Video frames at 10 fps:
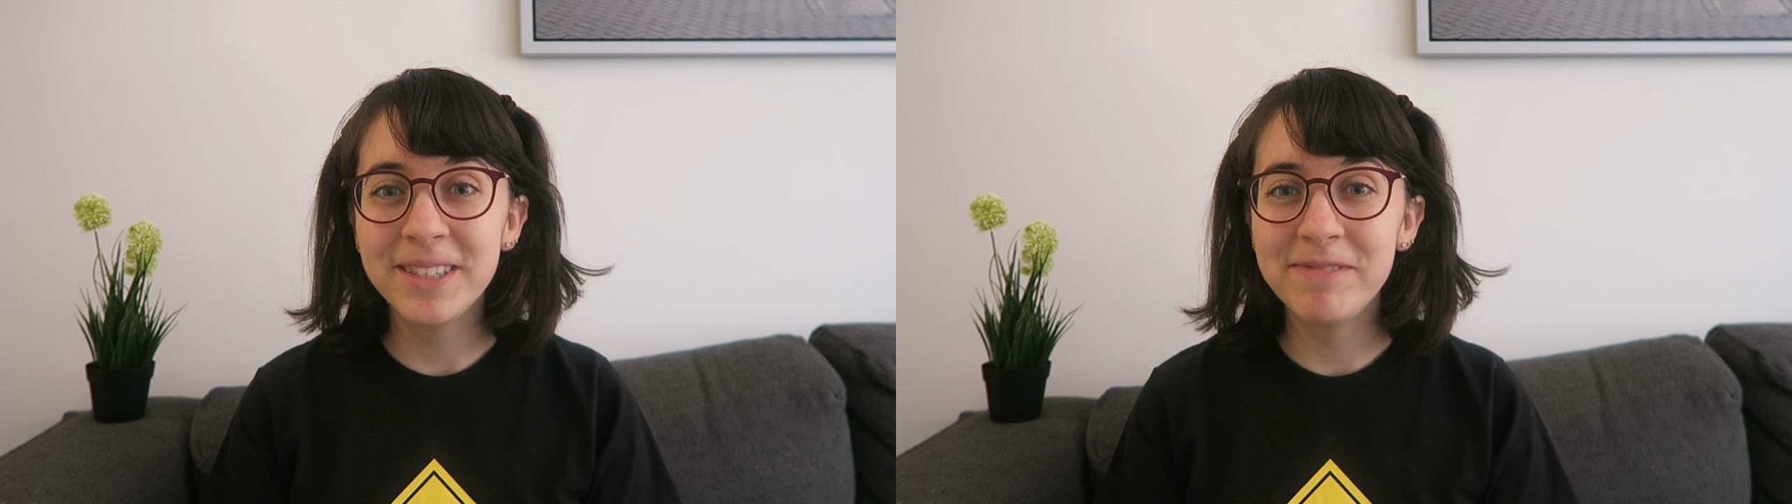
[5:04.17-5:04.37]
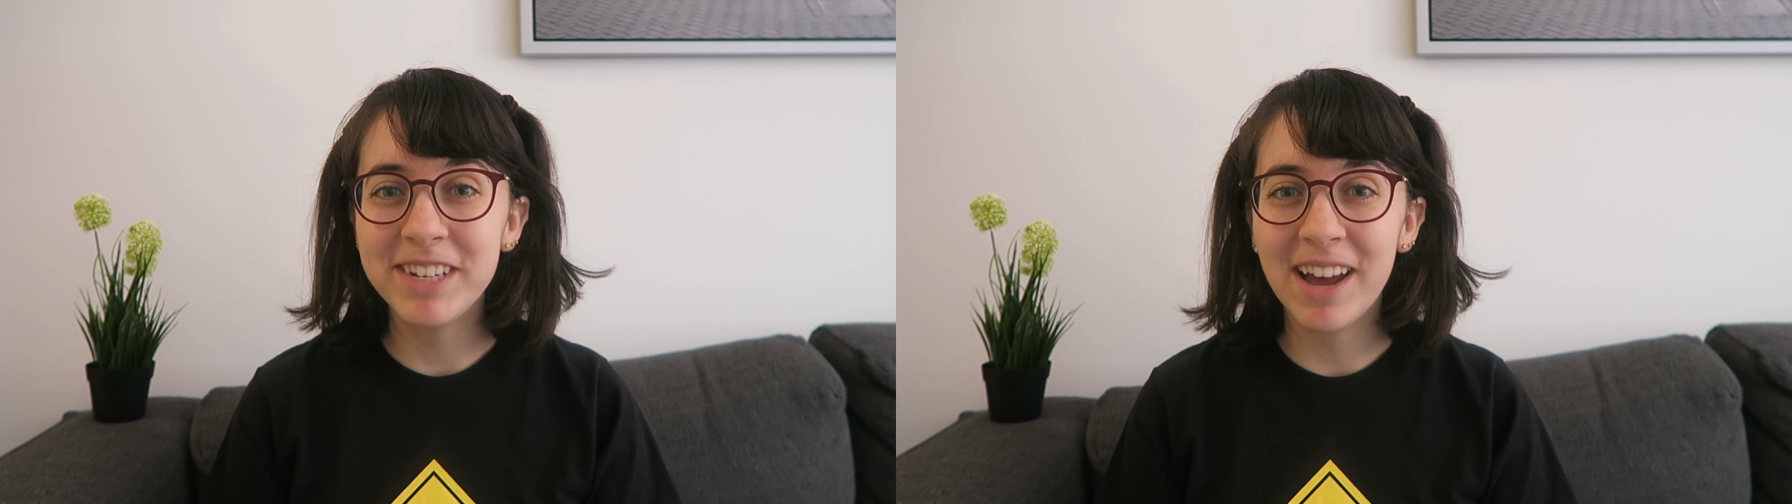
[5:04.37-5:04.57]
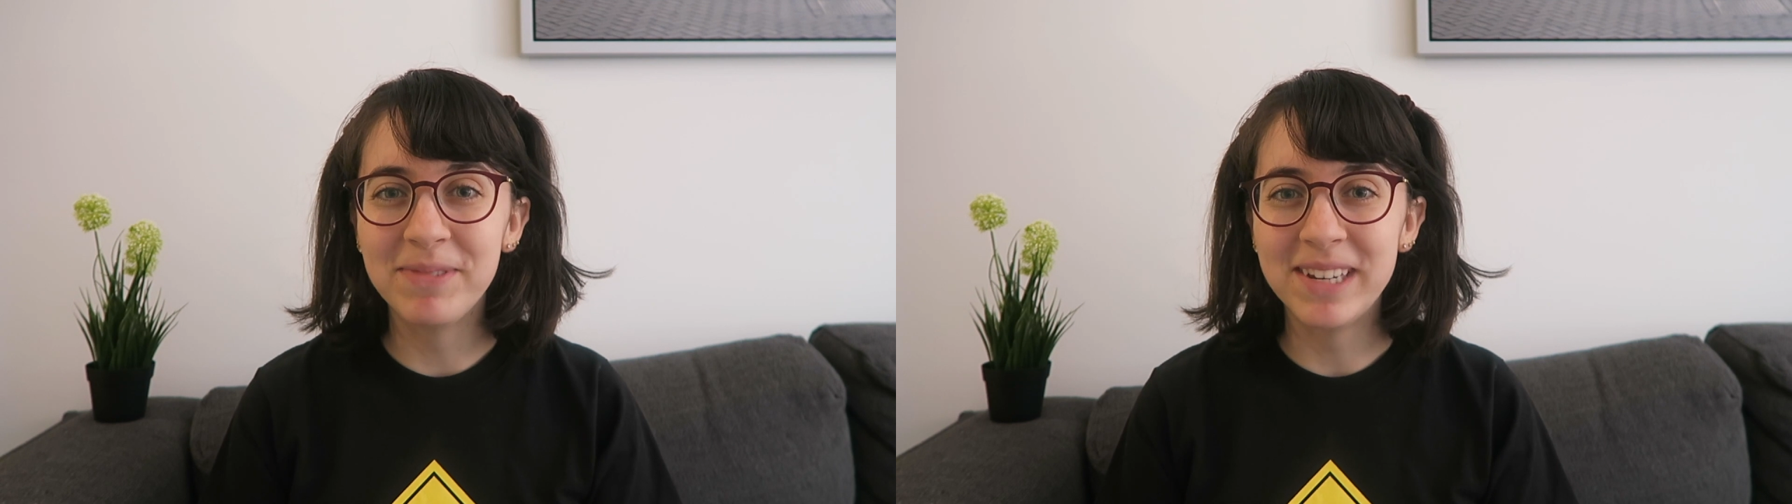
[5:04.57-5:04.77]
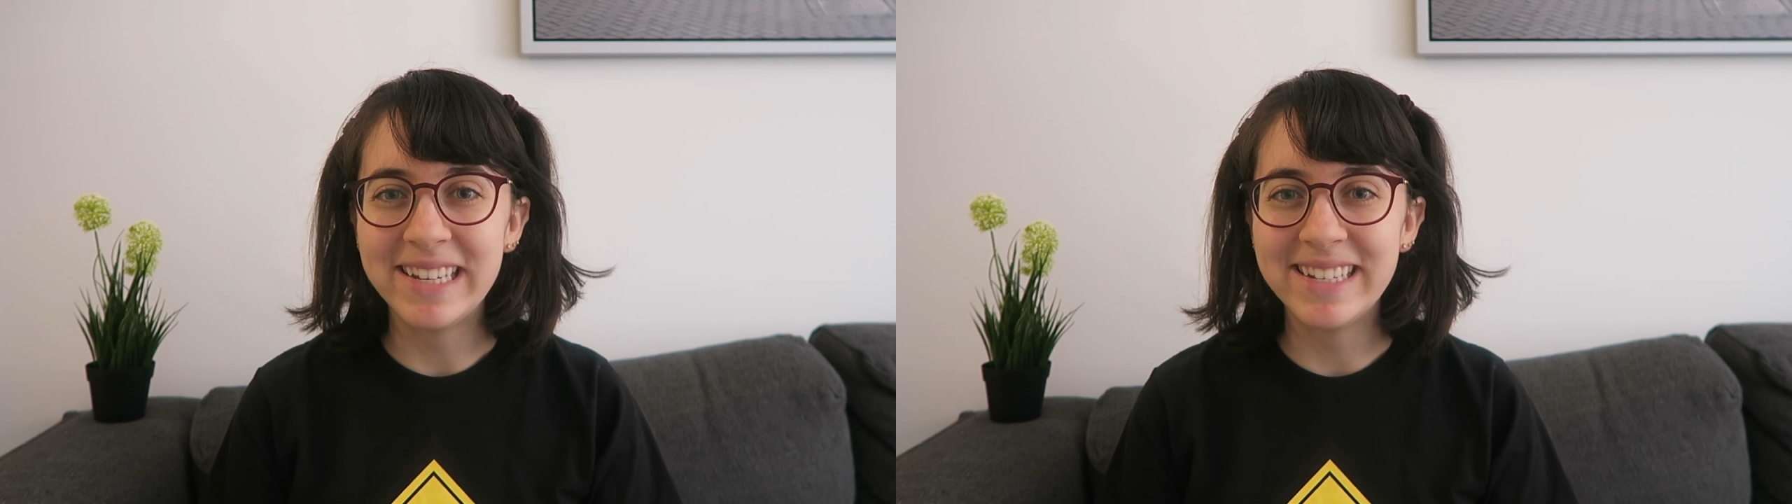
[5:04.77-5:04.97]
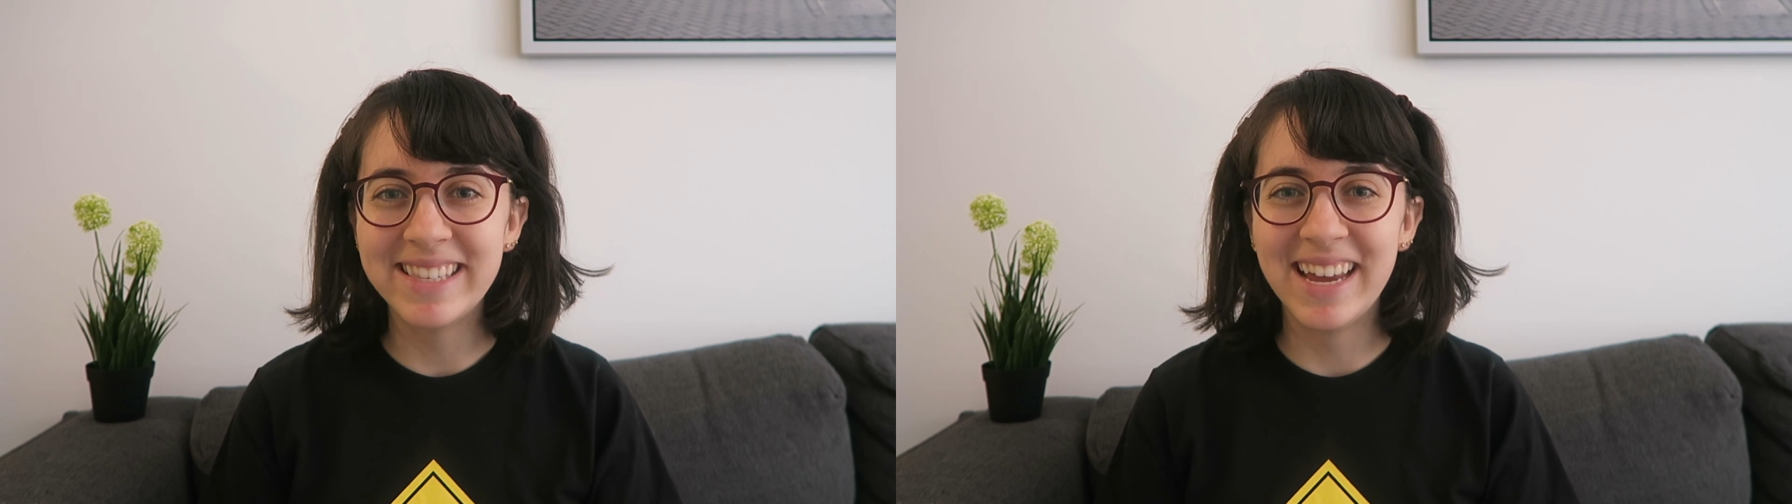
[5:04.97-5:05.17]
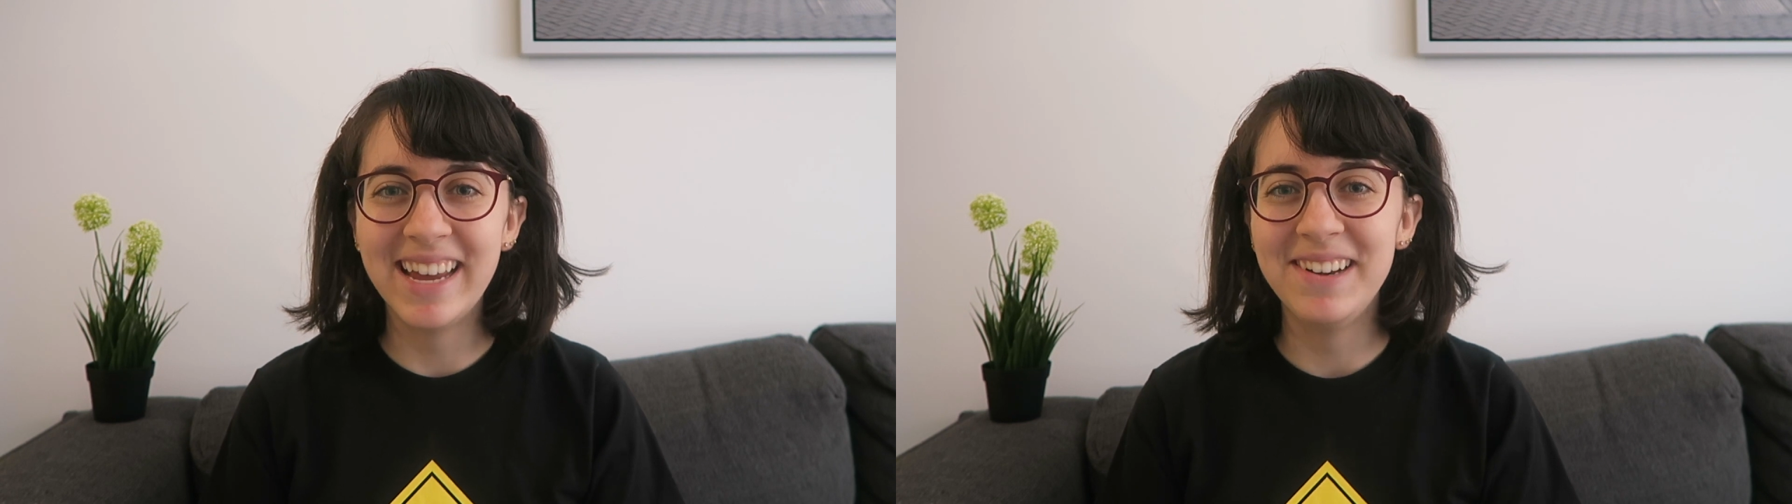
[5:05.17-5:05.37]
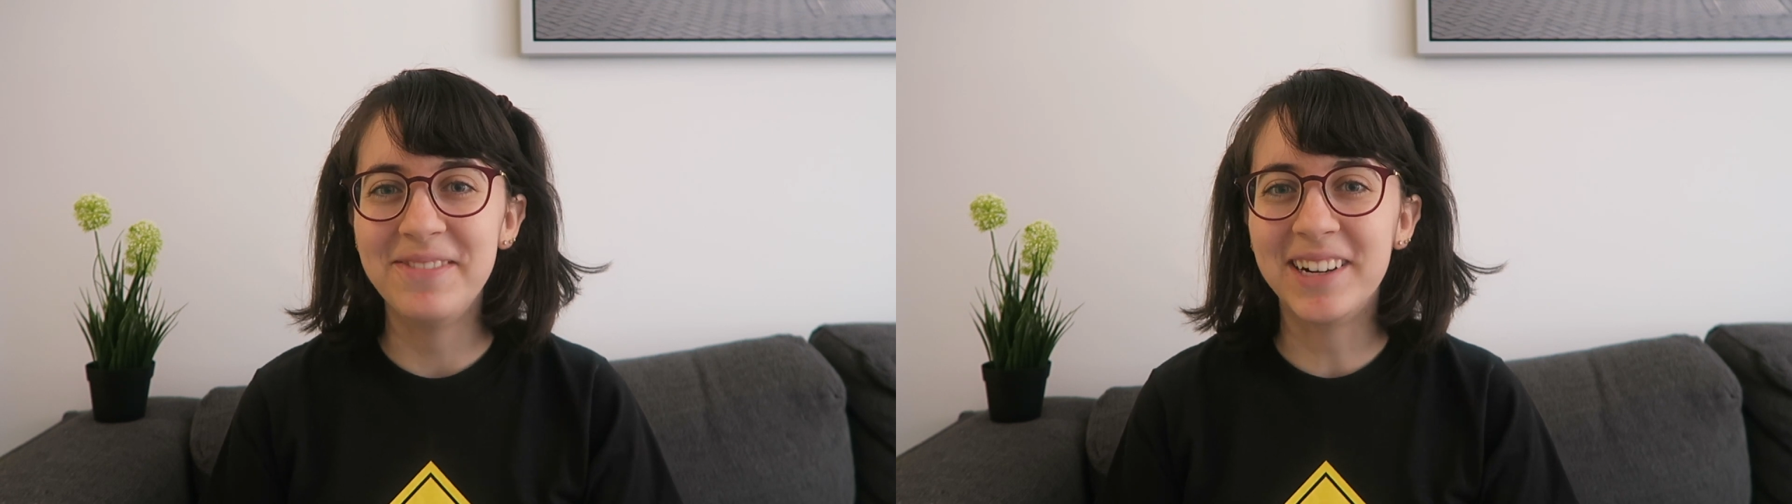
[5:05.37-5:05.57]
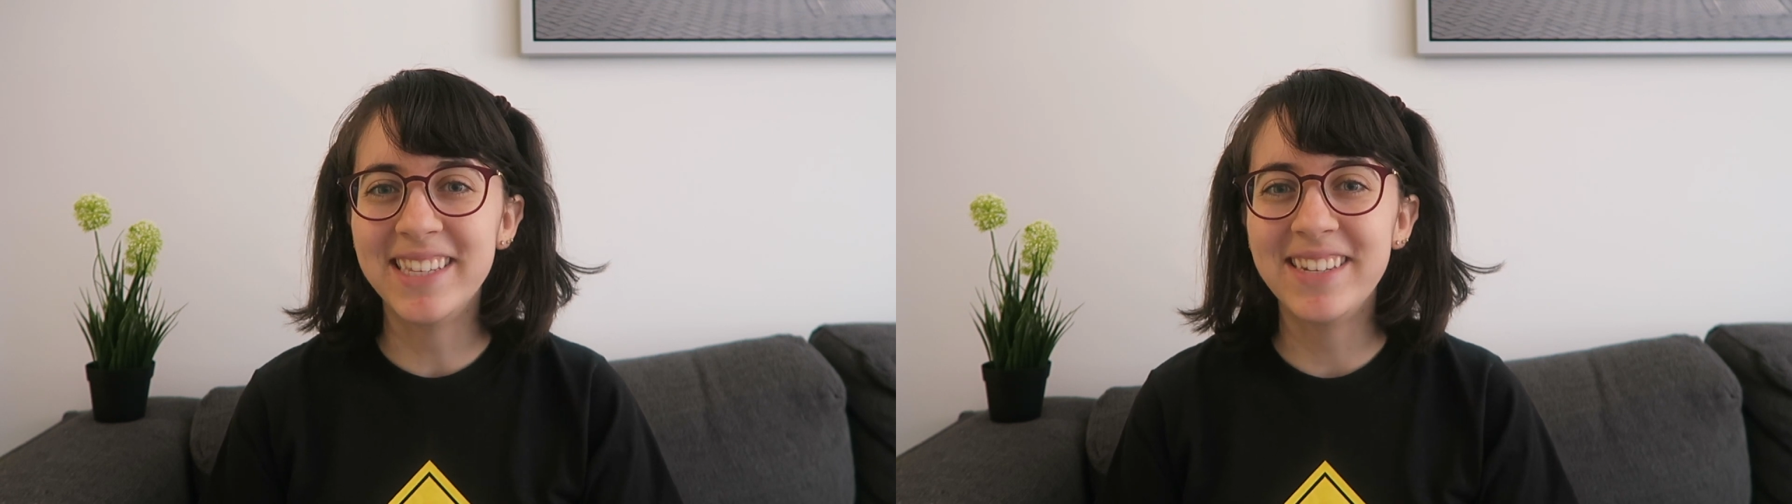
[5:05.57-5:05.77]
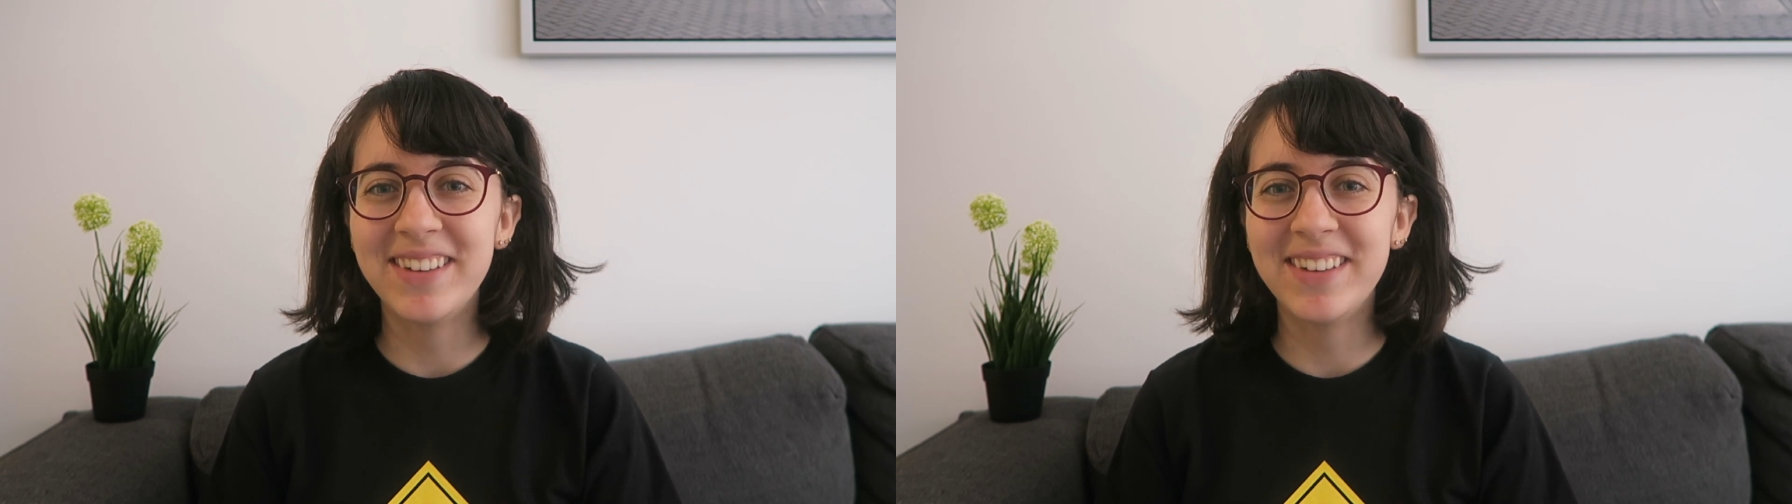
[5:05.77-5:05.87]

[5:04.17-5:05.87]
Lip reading: some Japanese and want